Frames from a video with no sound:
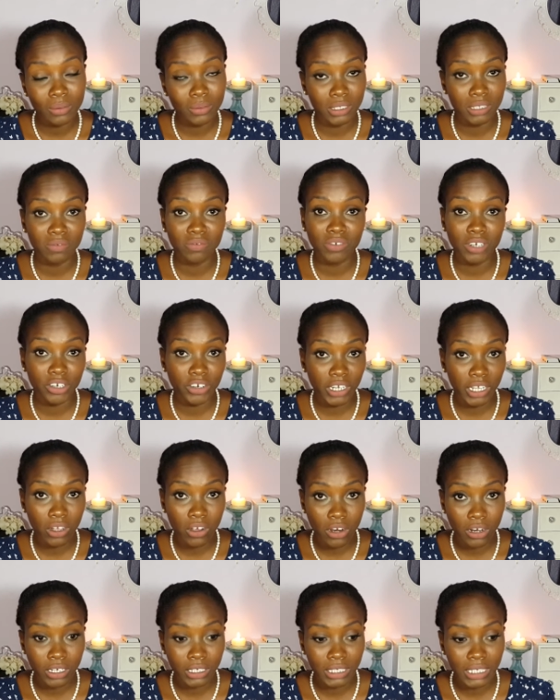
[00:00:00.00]
It was a very
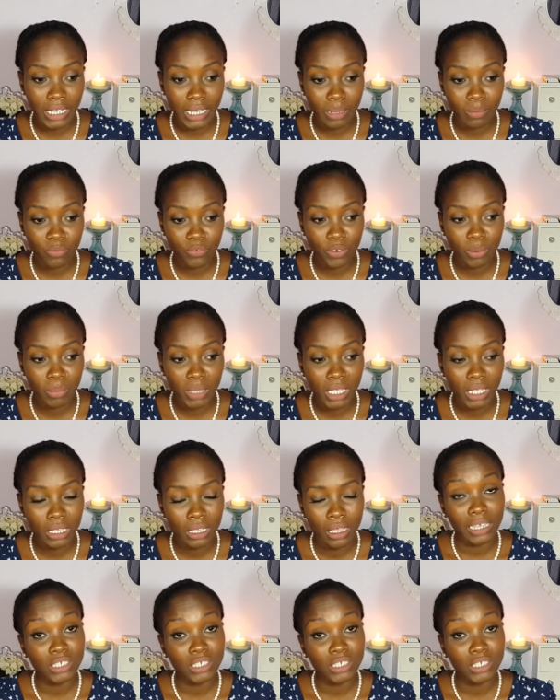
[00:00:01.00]
hard time for me.